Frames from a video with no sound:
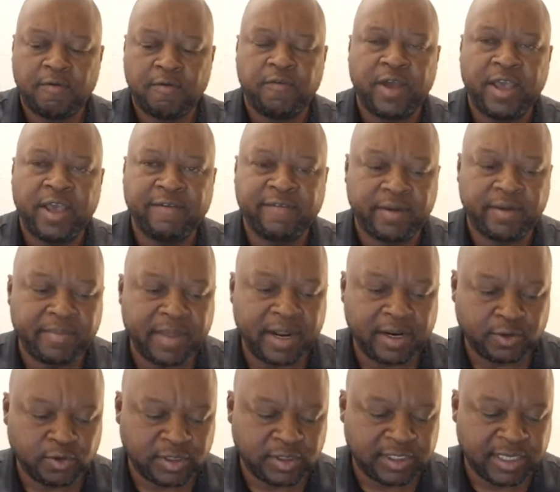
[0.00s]
for every
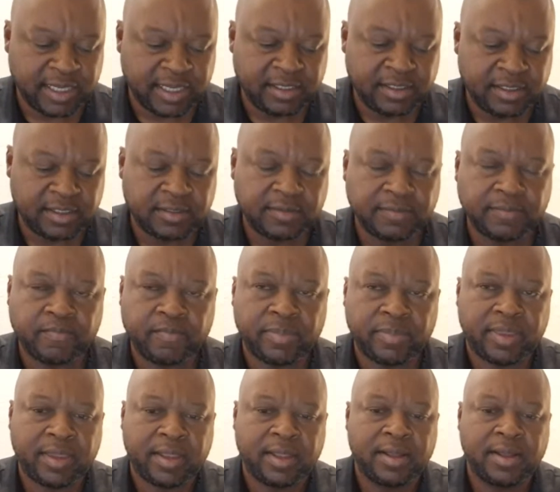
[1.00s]
man to take it.
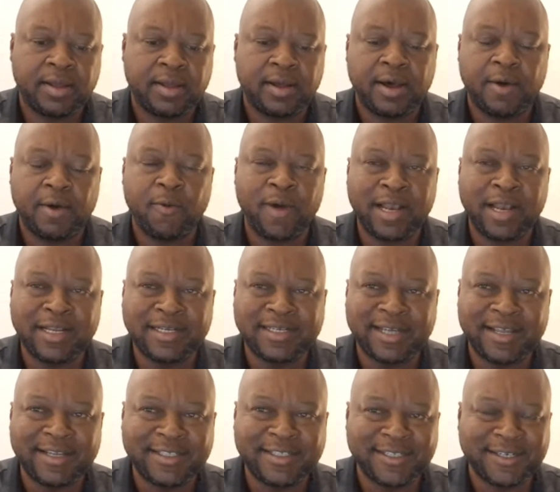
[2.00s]
1
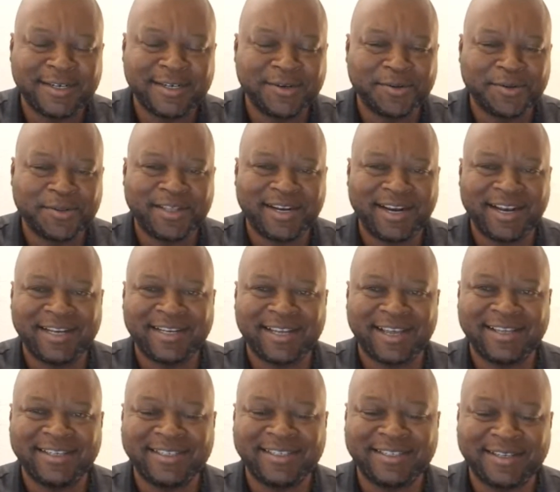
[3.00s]
liter engine into 3 liter
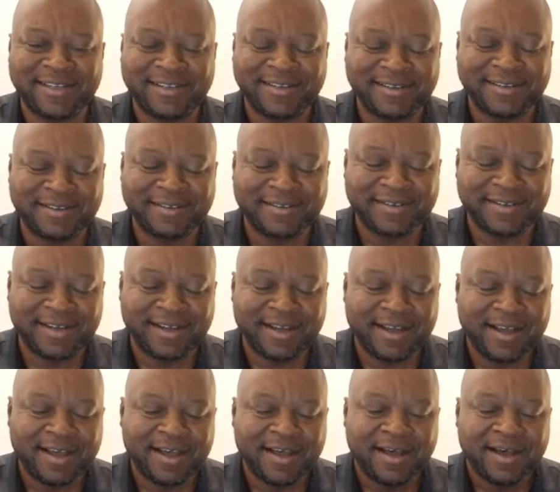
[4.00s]
engine.
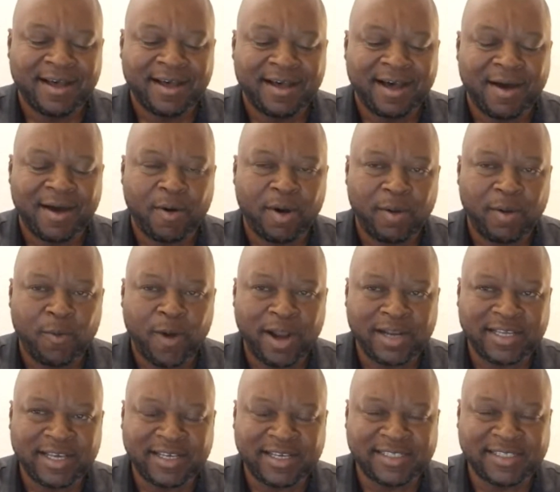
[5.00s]
1
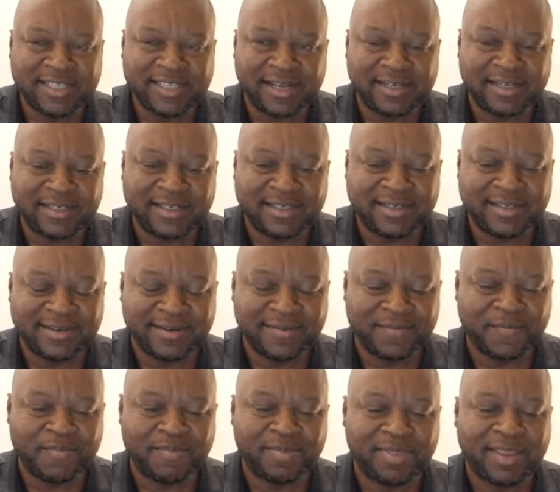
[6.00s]
kickstart,
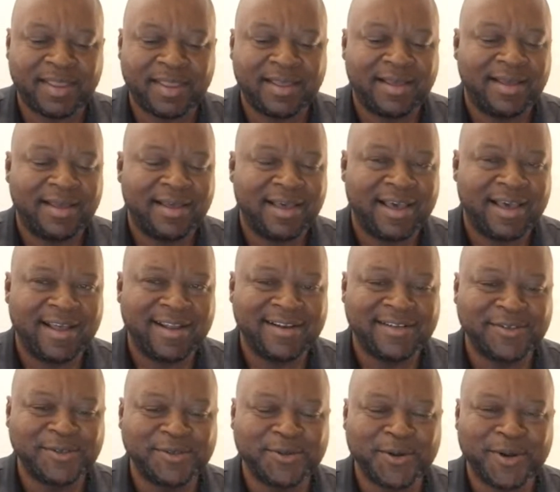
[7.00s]

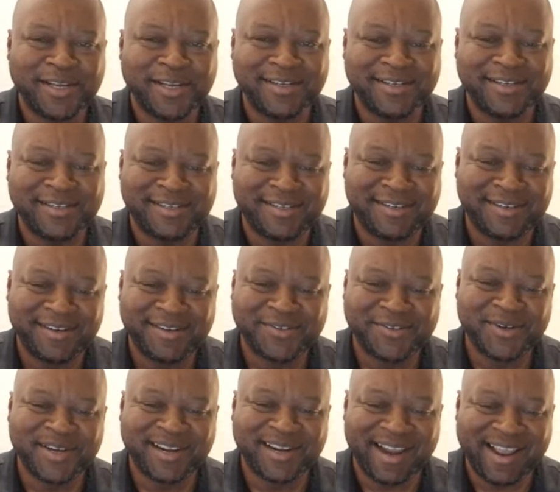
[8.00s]
and you don't need
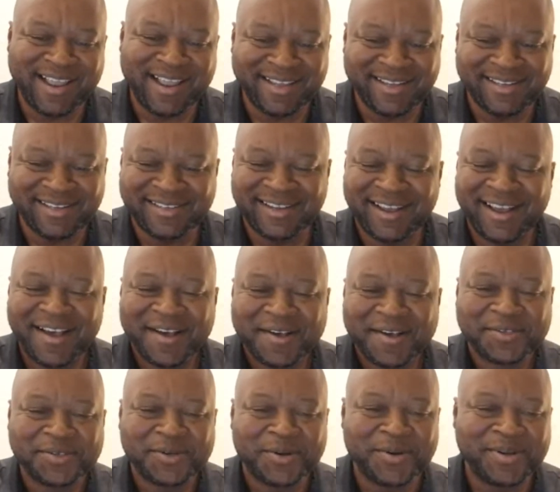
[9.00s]
to crank it.
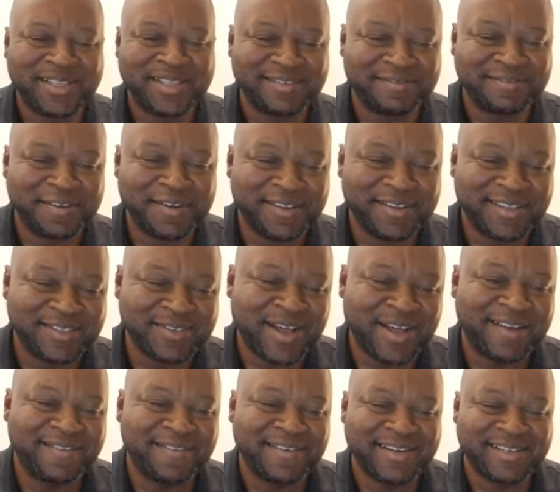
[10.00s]
So this
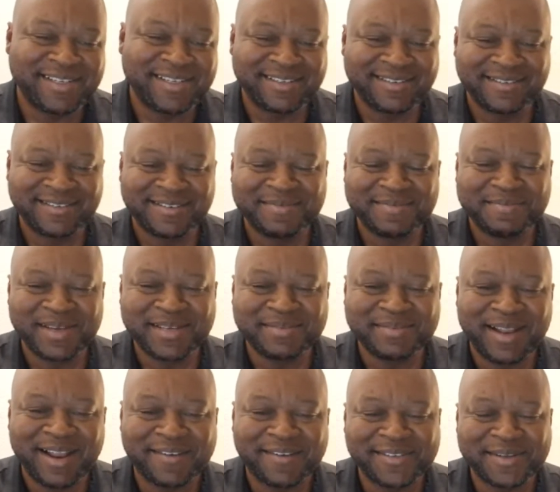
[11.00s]
advert makes
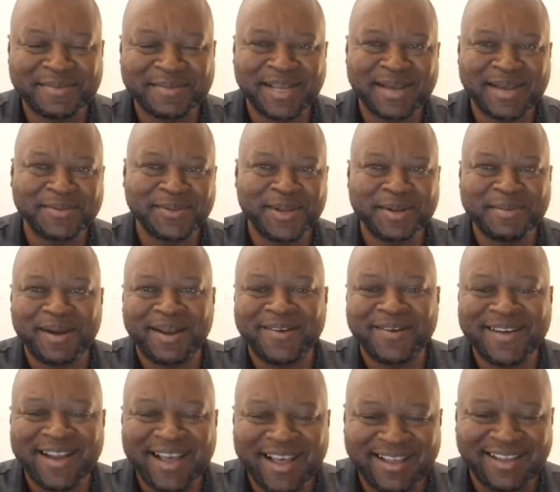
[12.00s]
me laugh. Sometimes when I'm
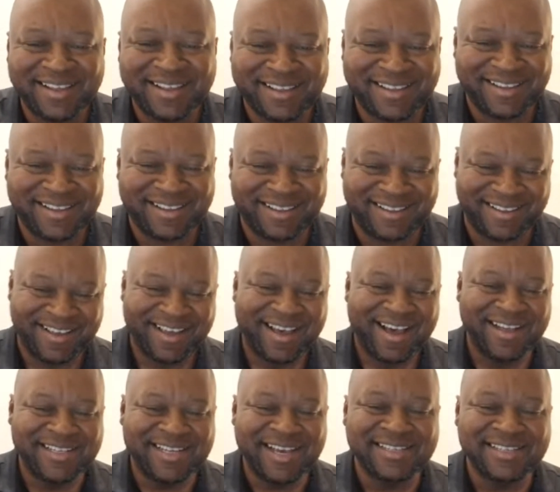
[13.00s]
alone,
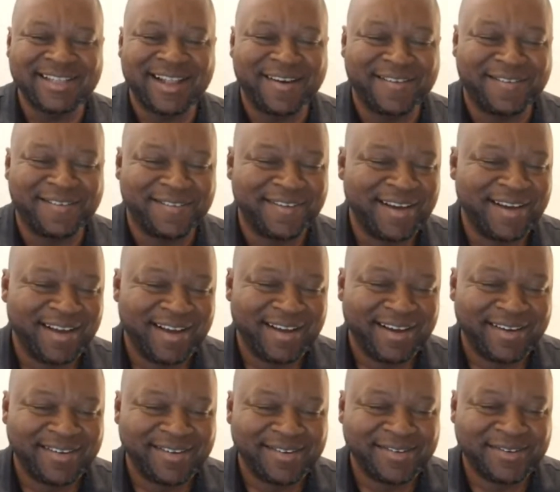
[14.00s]
I just laugh.
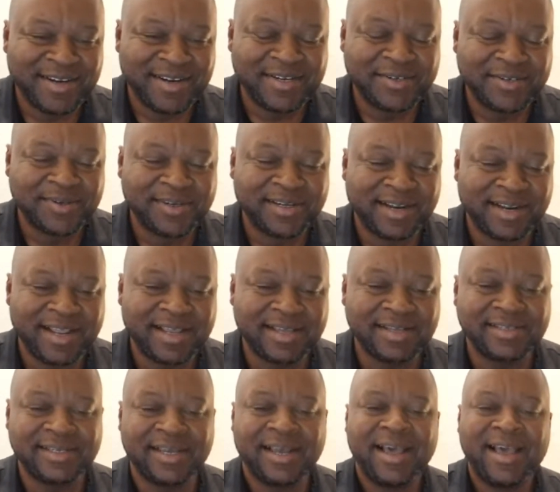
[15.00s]
You don't need to crank
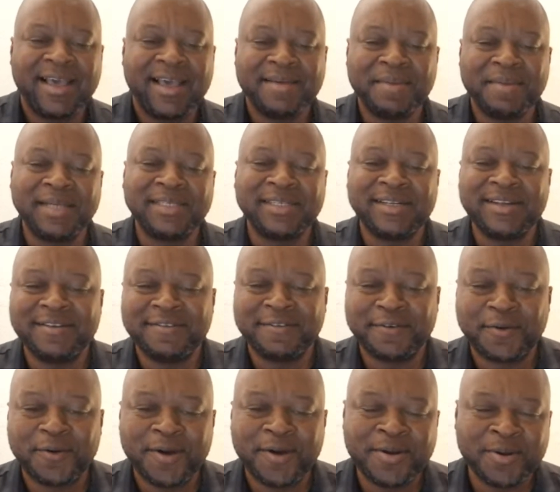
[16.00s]
it. Imagine if
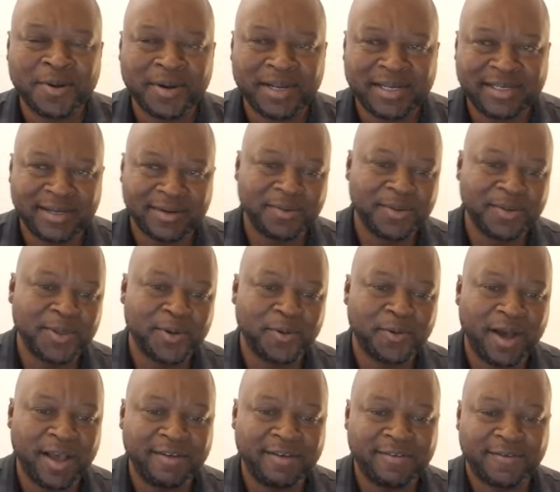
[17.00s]
you go on holiday with your
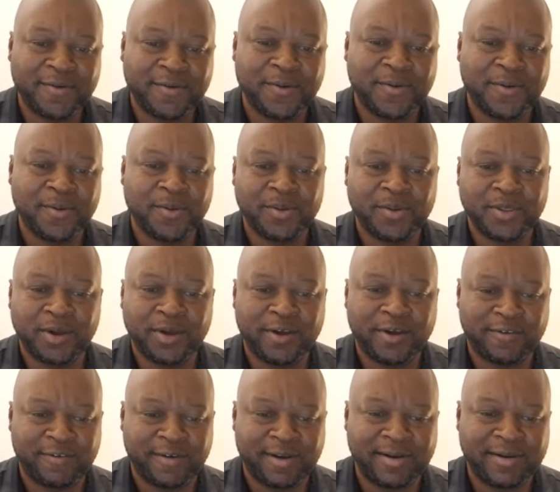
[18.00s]
wife or with your
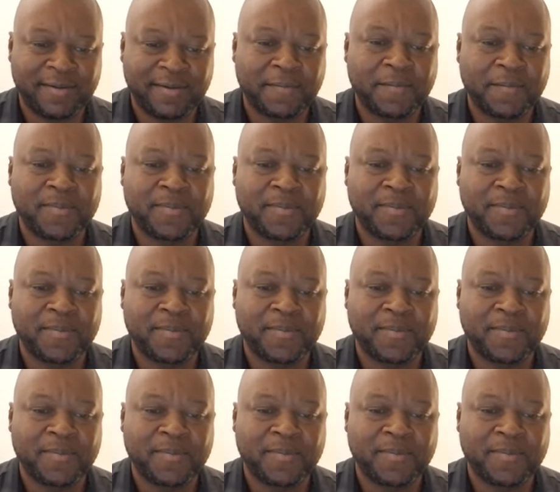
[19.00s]
girlfriend